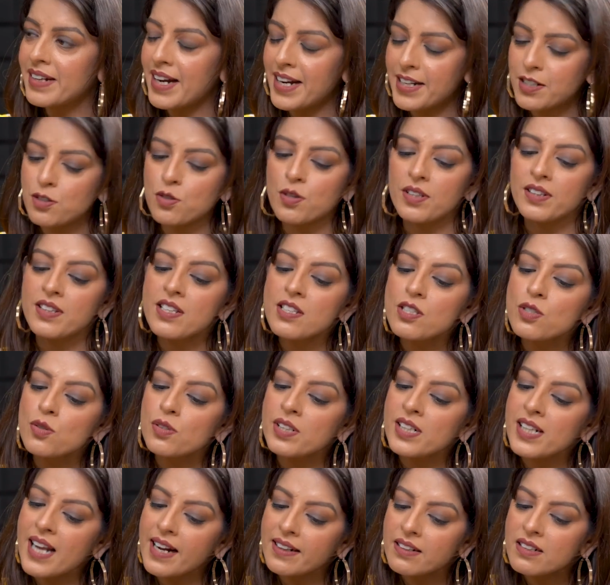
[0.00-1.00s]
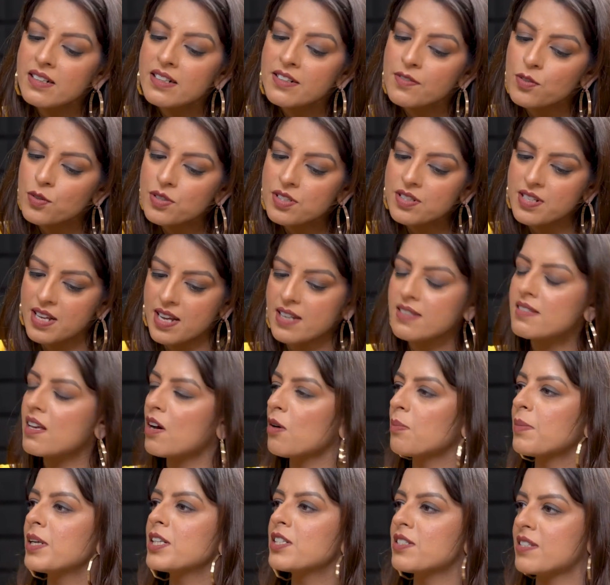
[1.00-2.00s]
Right. So this unilateral divorce takes
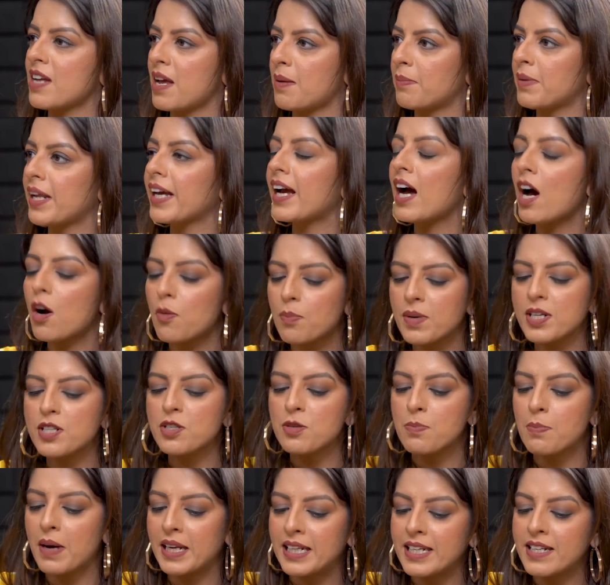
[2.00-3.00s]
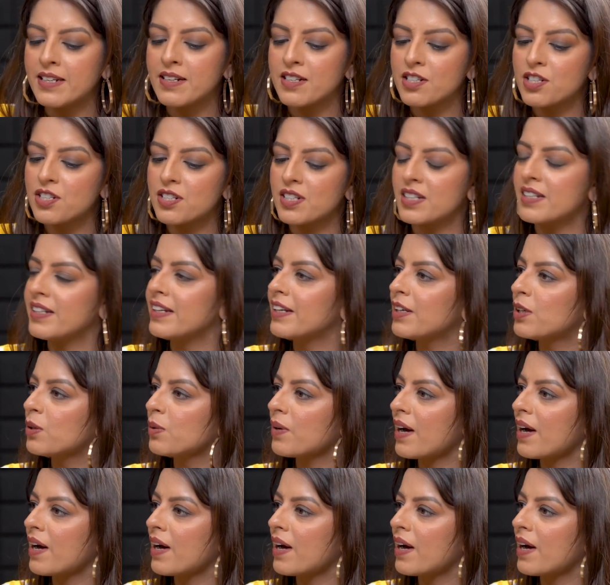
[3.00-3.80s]
how much time? Like how much money does she need to